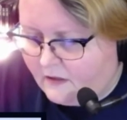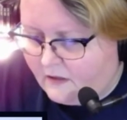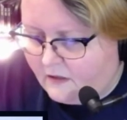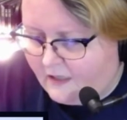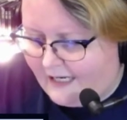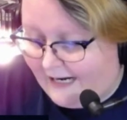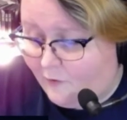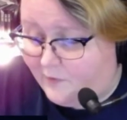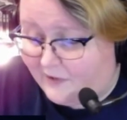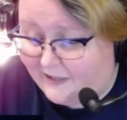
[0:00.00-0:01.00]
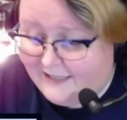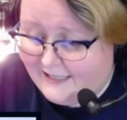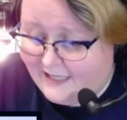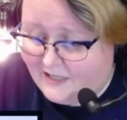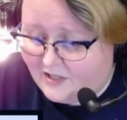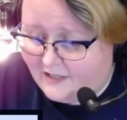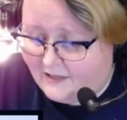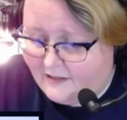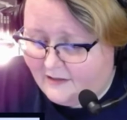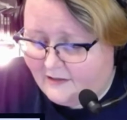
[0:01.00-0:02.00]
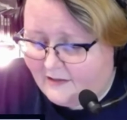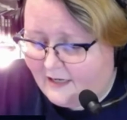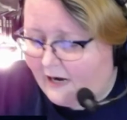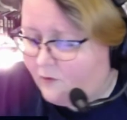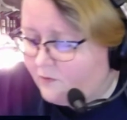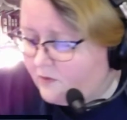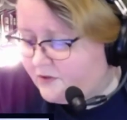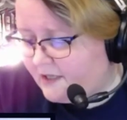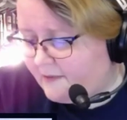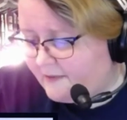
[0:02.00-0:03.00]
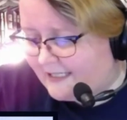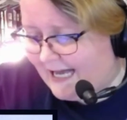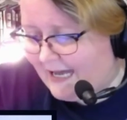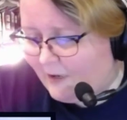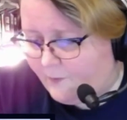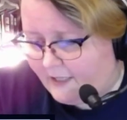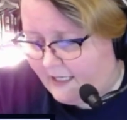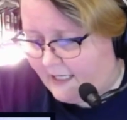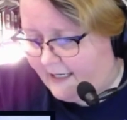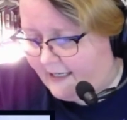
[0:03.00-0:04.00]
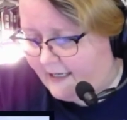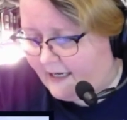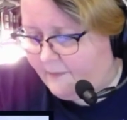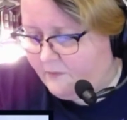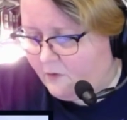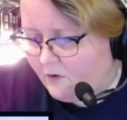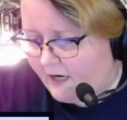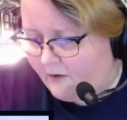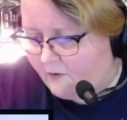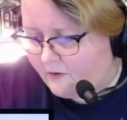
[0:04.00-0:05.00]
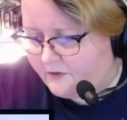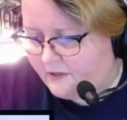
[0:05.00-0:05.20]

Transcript: Cairo police station. Cairo museum is not open yet. I need a couple more hours.